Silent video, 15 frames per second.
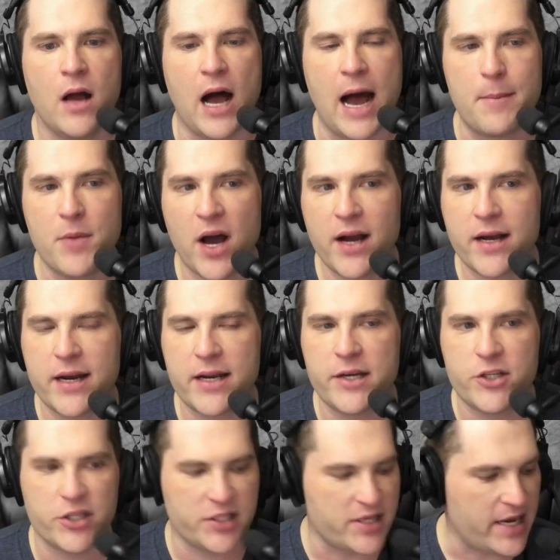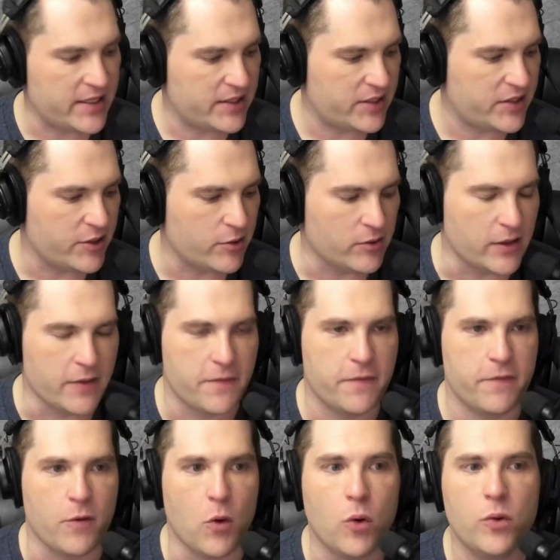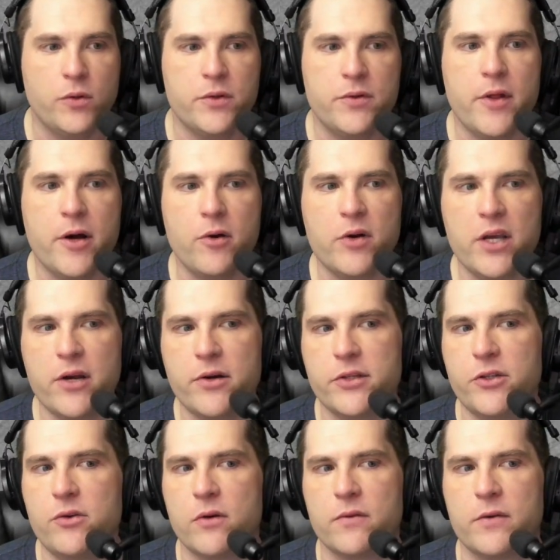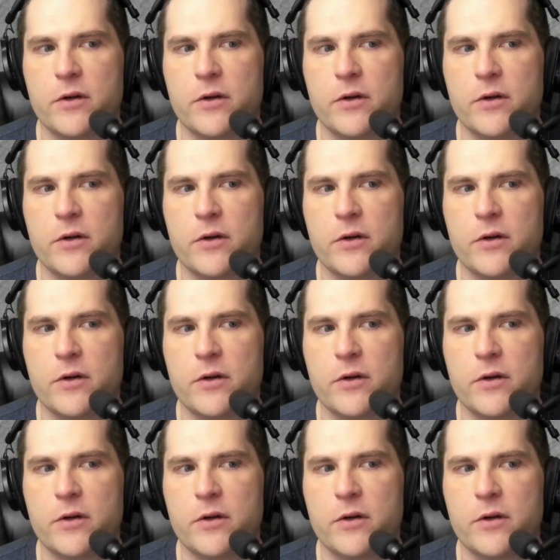I'm not going to just necessarily fold though here too.